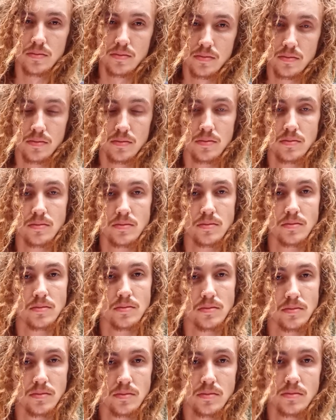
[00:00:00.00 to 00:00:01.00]

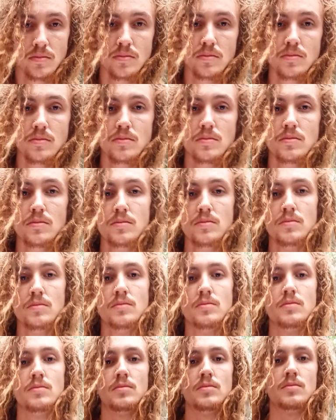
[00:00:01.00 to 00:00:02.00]

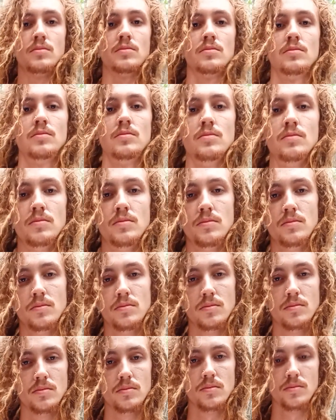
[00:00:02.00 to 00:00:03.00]

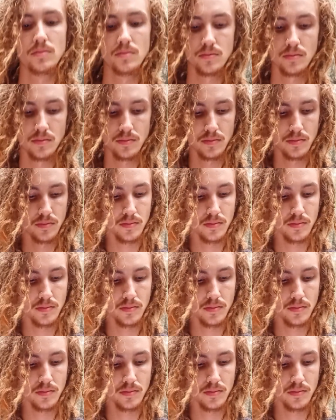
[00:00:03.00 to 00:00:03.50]
Nothing is said.